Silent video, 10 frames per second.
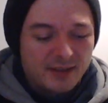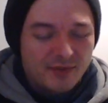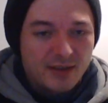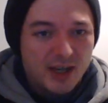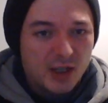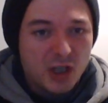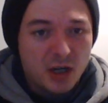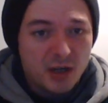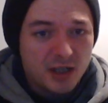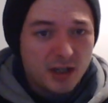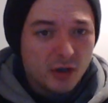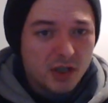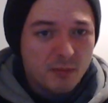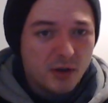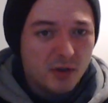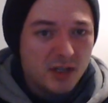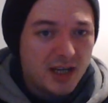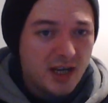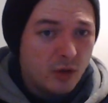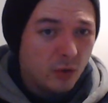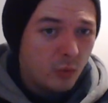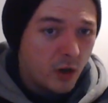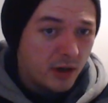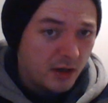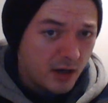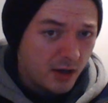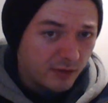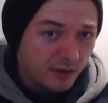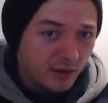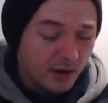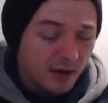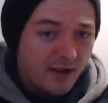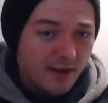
They're certainly not supposed to equal one another.